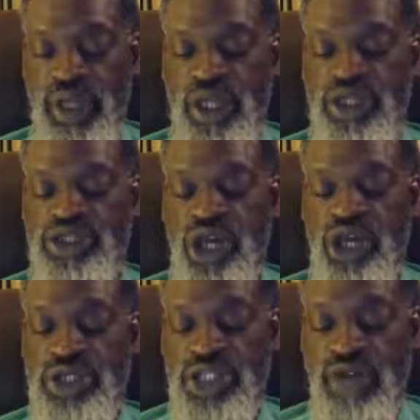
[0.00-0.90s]
Charles
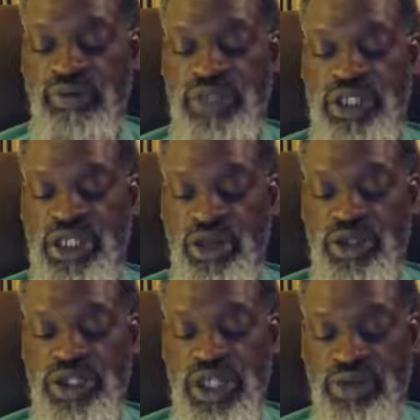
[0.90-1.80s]
Stephenson or
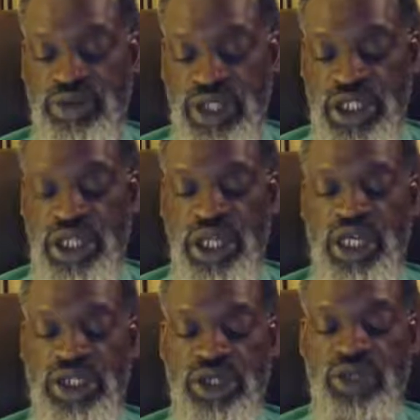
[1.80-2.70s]
Stevenson,
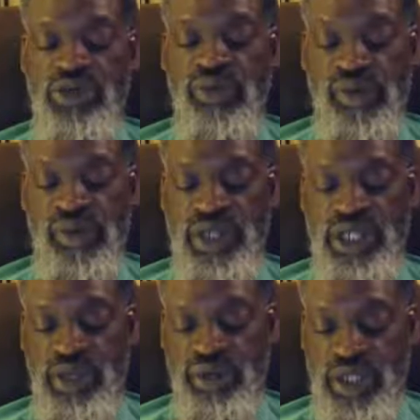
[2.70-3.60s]
Snooze Vivian
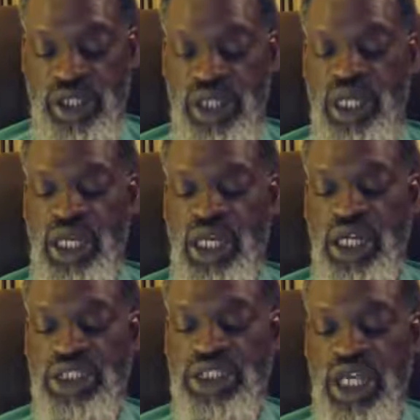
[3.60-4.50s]
Stevenson,
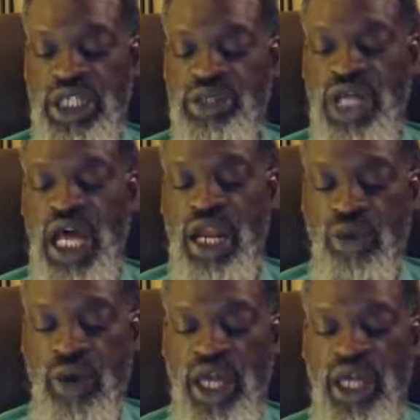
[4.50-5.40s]
Cassandra
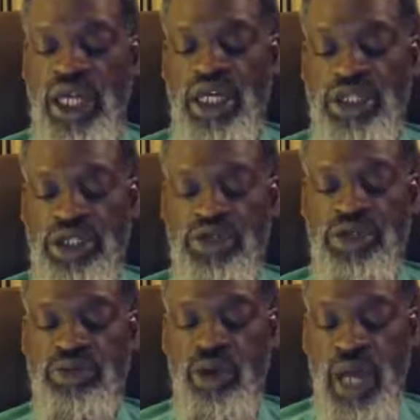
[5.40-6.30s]
Holloway, Snooze
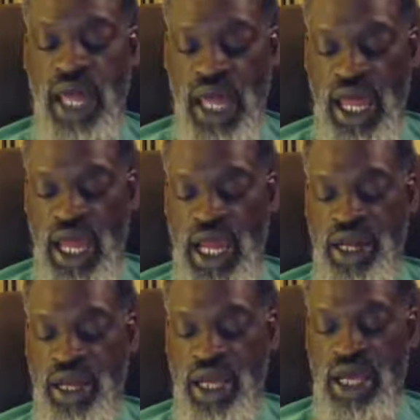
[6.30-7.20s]
Mona Ann,
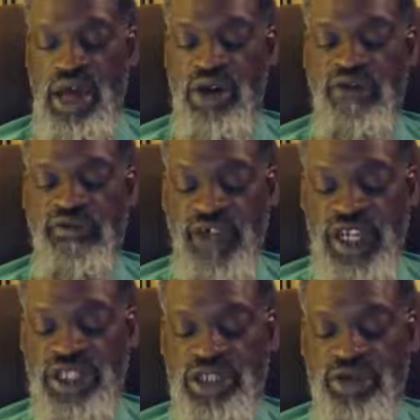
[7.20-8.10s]
Elder Phyllis,
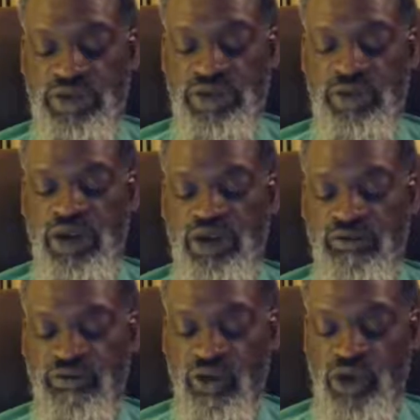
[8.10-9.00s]
Snooze Martha
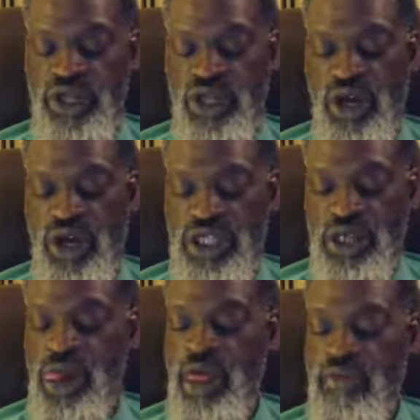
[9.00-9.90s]
Ford Dawson,
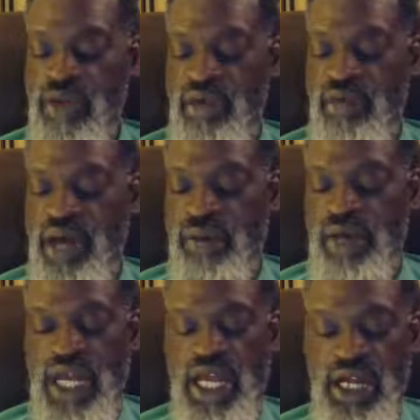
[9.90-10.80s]
Big Mama
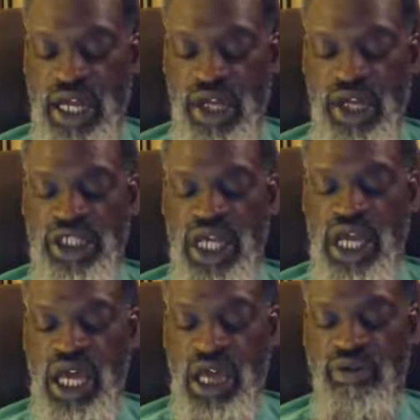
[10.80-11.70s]
Nana Harris,
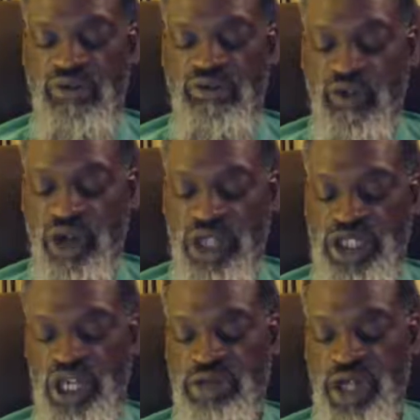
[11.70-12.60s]
Eva Ford,
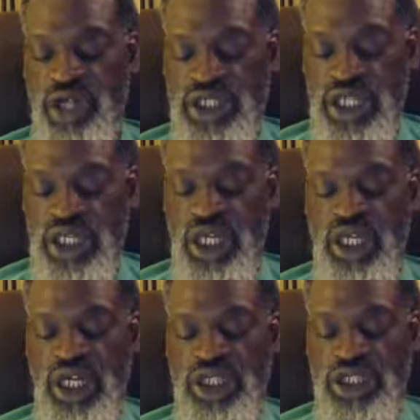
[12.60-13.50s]
James Harrison,
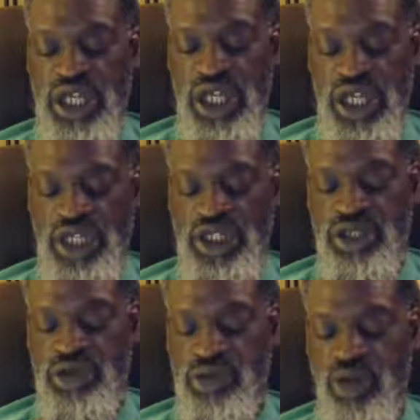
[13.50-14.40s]
Sister Inya,
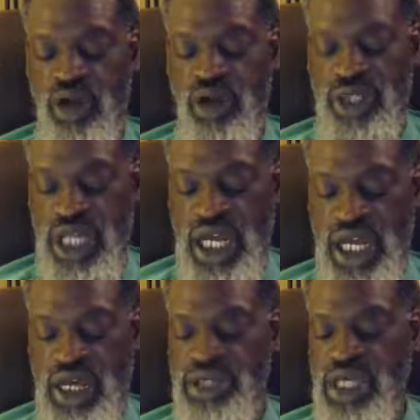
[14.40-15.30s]
Snooze Margaret
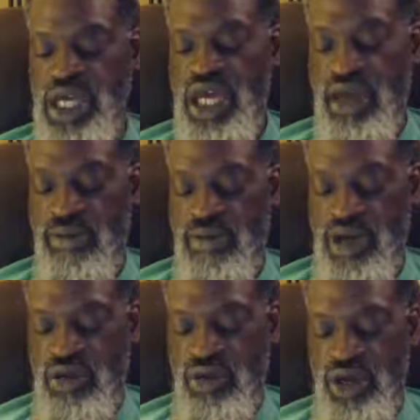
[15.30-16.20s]
Towns, and Mary
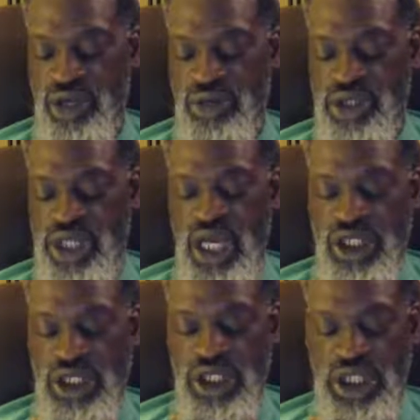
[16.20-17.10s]
Williams,
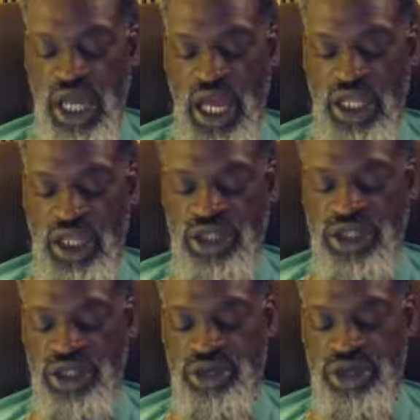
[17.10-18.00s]
Sister Heather,
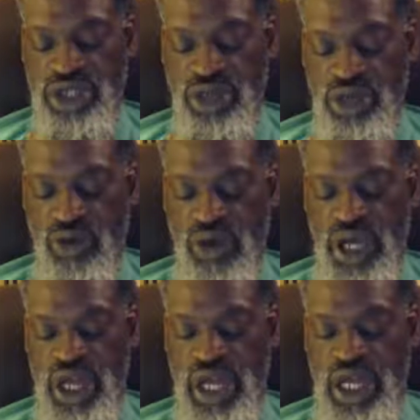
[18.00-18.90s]
Snooze Leroy,
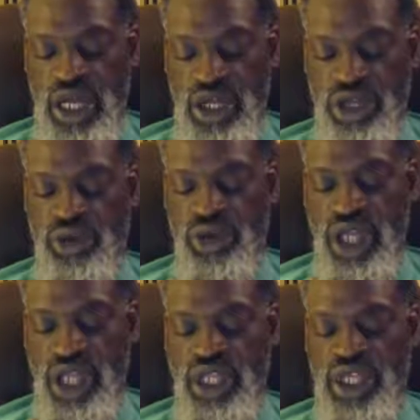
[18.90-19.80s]
Q
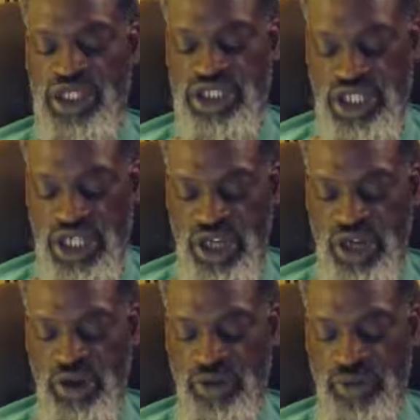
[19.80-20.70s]
Heath Sr.,
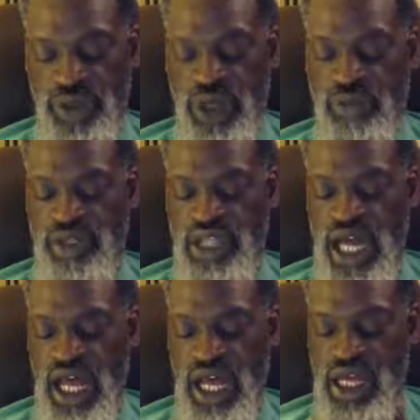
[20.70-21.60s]

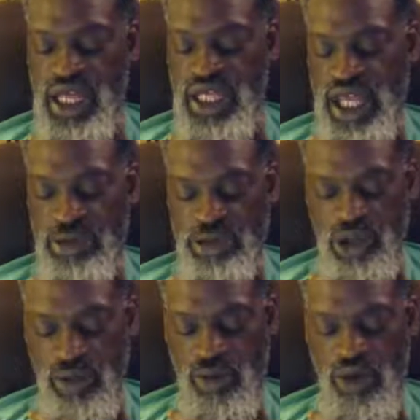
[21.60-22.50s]
Patan, Capshaw
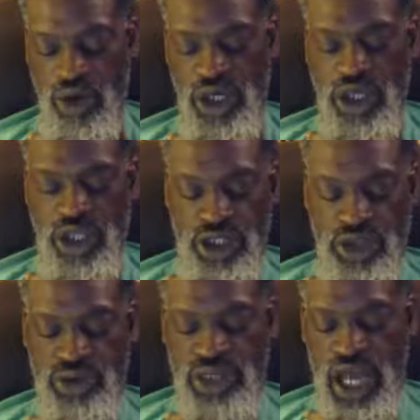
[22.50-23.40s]
Moore,
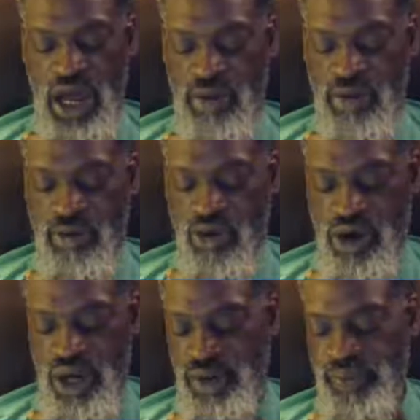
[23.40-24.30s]
Salutes Albert Moore,
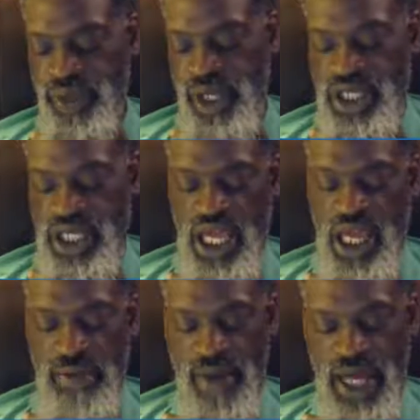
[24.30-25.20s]
Yay
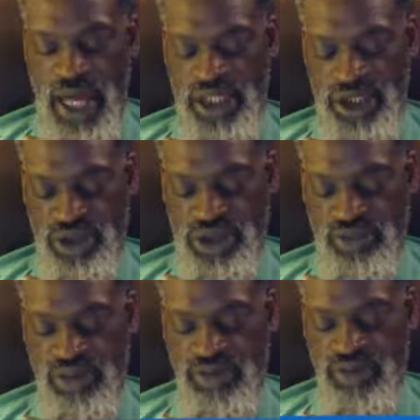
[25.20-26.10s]
Motley, Salutes
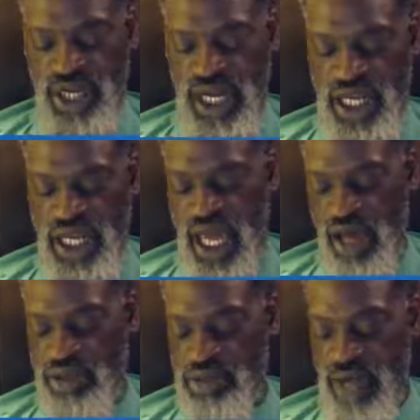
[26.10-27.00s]
Miss Vanilla,
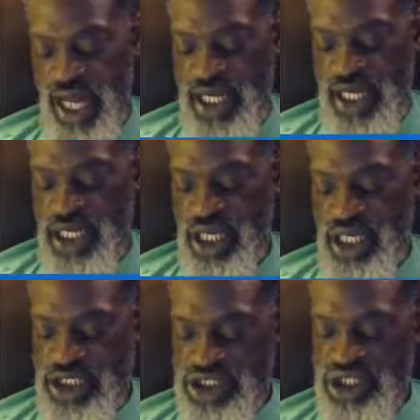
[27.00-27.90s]
Alice Motley,
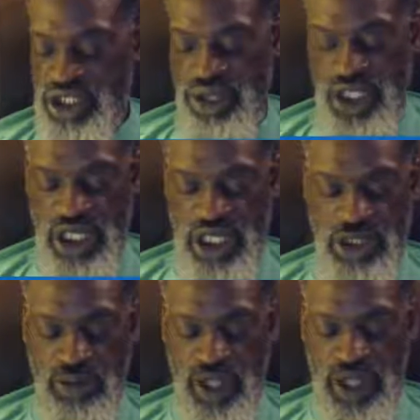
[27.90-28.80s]
Chilton
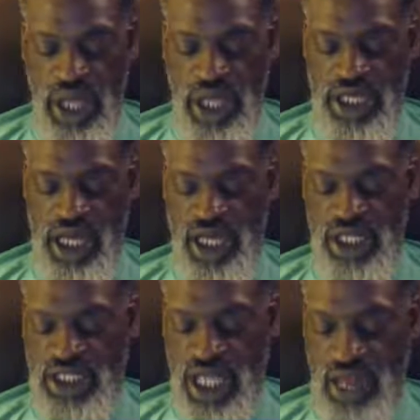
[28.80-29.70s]
Elizabeth, Douglas
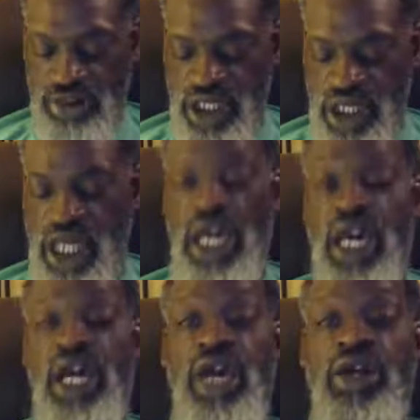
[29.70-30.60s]
Thompson, and
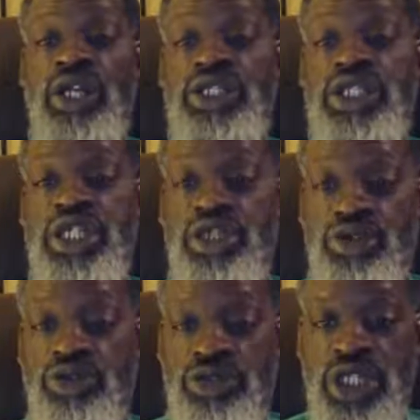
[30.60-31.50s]
Erlington
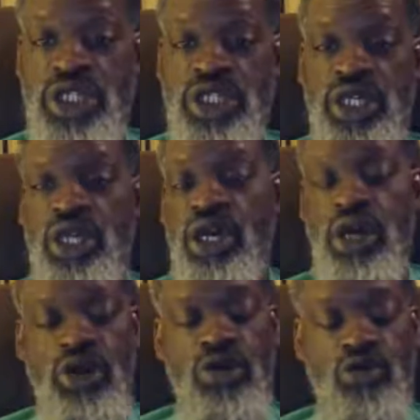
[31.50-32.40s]
Houston.
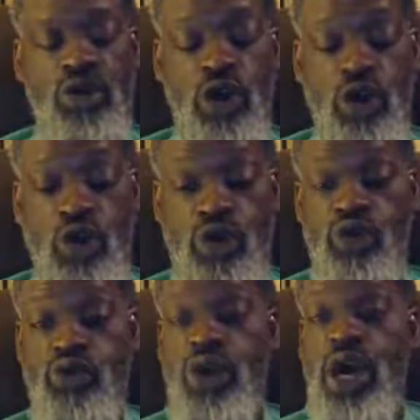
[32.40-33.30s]
Woo!
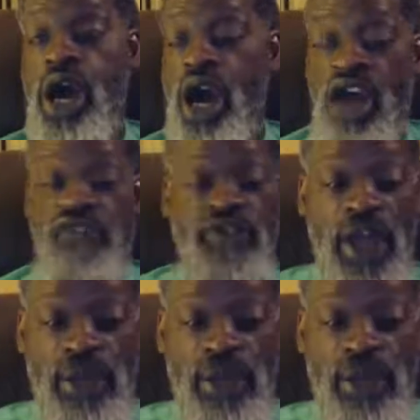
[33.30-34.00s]
All right, family.